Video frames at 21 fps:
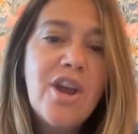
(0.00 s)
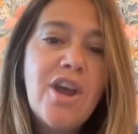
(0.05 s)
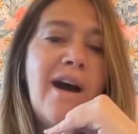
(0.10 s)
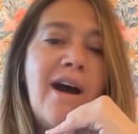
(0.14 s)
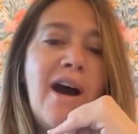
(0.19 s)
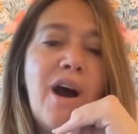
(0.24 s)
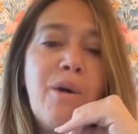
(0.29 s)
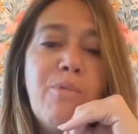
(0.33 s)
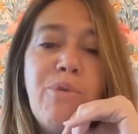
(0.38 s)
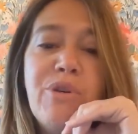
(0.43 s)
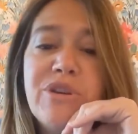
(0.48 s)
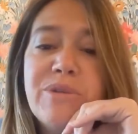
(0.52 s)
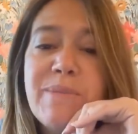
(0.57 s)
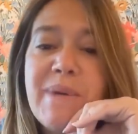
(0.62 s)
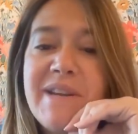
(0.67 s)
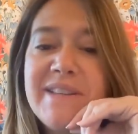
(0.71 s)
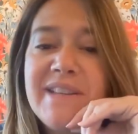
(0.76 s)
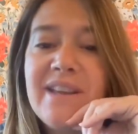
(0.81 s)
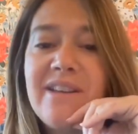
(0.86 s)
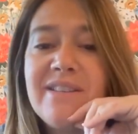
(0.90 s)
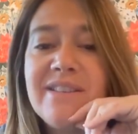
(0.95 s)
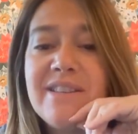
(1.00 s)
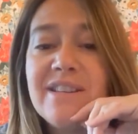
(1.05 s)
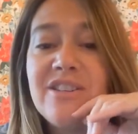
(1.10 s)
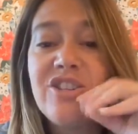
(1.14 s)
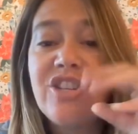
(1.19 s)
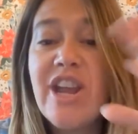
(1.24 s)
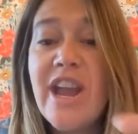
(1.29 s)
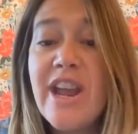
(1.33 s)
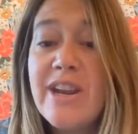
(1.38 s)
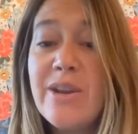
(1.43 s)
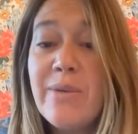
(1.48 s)
I'll push my sales in
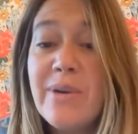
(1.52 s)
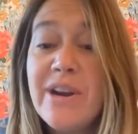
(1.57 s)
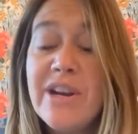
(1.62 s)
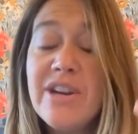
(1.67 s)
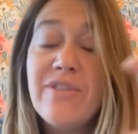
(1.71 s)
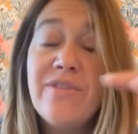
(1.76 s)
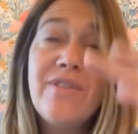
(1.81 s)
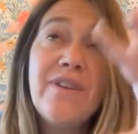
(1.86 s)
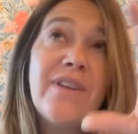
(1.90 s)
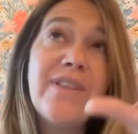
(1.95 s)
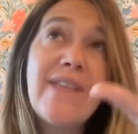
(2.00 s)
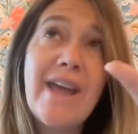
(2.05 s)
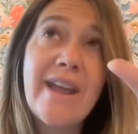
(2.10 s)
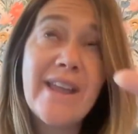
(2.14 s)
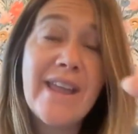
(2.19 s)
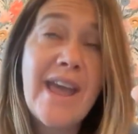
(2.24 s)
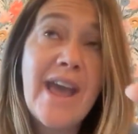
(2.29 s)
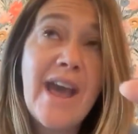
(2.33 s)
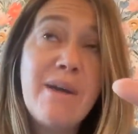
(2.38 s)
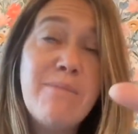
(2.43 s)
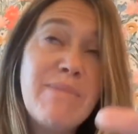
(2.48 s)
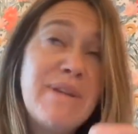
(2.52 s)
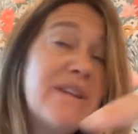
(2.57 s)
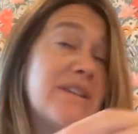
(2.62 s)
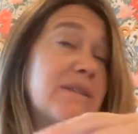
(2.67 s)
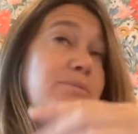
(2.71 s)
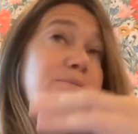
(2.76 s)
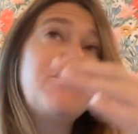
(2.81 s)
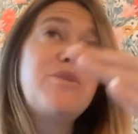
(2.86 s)
January to fill that gap because